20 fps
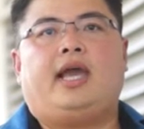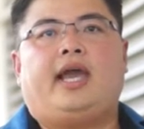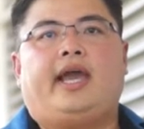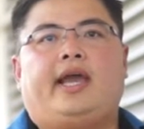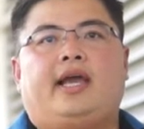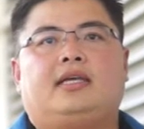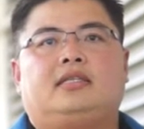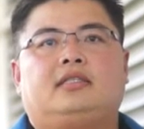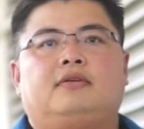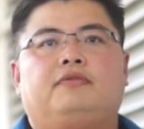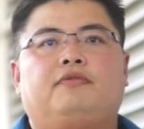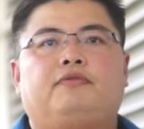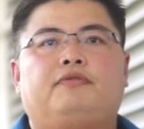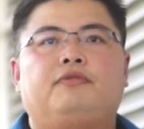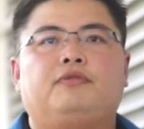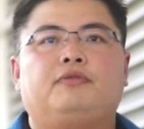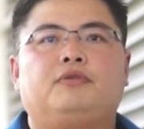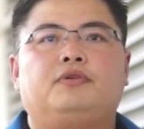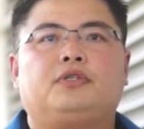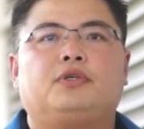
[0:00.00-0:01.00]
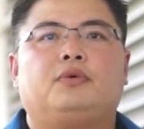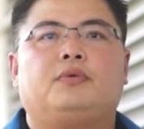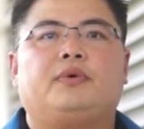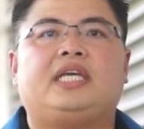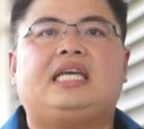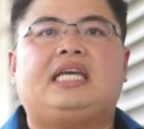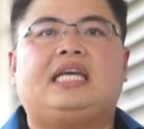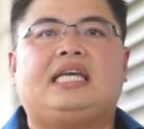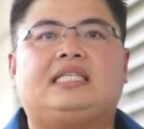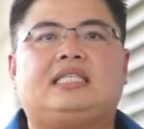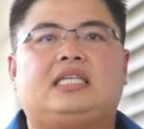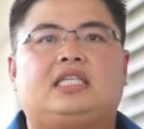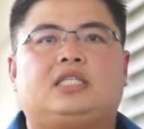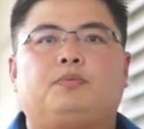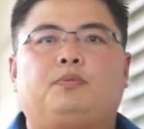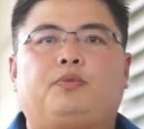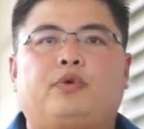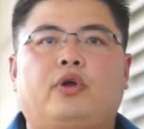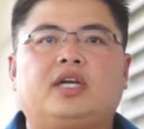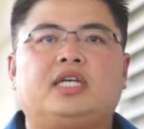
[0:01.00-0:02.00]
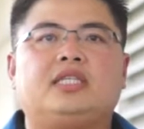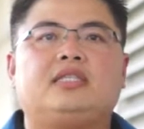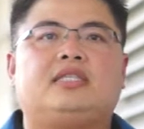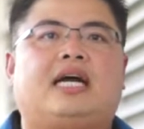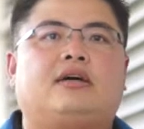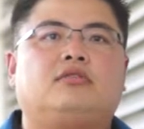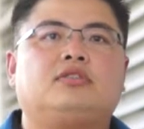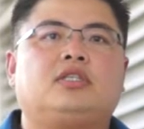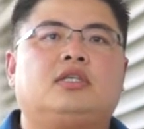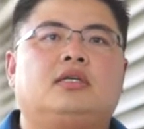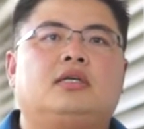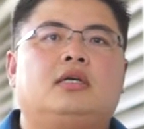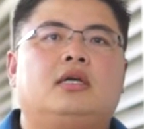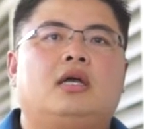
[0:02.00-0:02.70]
As the food we eat is broken down,